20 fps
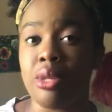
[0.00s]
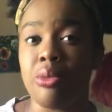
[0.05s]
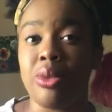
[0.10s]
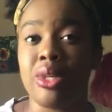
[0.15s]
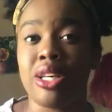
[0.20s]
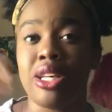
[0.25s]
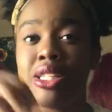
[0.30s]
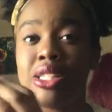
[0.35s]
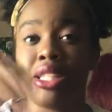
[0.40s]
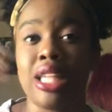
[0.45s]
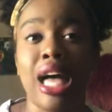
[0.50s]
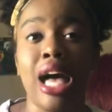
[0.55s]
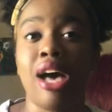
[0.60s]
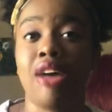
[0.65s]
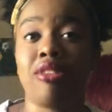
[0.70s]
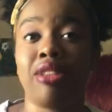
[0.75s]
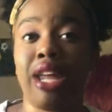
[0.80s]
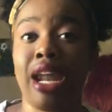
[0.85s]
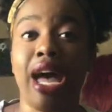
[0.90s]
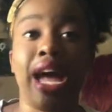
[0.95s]
because
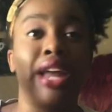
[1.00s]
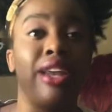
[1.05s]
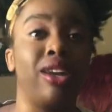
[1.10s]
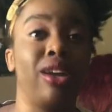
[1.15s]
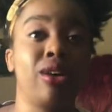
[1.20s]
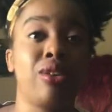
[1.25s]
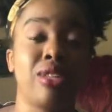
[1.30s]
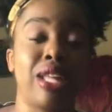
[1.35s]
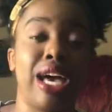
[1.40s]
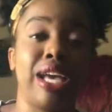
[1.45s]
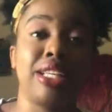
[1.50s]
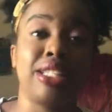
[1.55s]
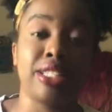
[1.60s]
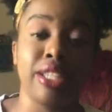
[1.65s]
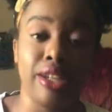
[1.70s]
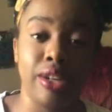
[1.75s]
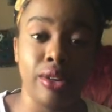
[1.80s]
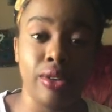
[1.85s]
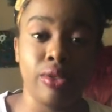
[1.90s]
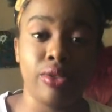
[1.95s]
now that I know
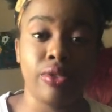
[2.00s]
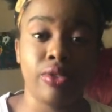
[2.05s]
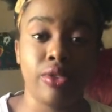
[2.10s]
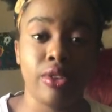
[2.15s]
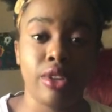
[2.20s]
thyself,